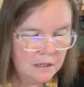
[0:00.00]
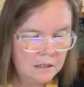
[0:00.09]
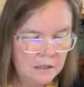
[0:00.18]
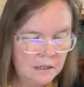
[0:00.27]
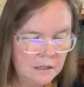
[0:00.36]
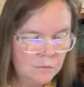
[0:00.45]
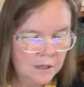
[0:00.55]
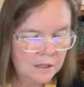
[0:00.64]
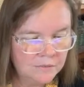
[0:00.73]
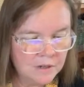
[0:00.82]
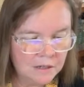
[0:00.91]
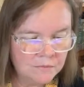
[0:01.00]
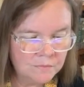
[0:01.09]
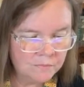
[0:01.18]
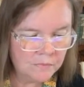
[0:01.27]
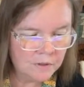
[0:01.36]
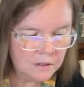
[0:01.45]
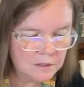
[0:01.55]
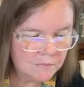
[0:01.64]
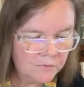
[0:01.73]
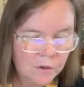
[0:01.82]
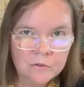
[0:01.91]
Yeah, well, I've gotten
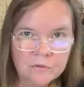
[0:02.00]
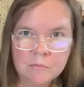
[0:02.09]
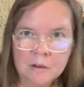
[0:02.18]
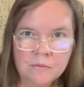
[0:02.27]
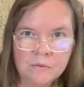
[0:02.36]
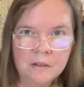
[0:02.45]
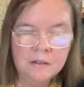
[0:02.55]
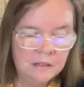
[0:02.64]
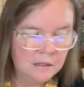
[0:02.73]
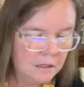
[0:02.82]
some photos from my friend